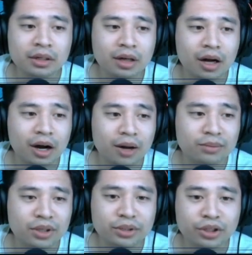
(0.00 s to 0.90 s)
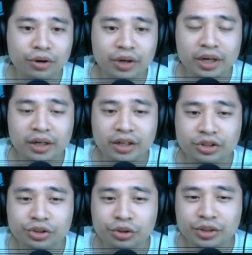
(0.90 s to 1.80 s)
Let me go ahead and
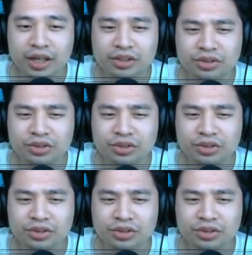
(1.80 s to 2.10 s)
show you guys the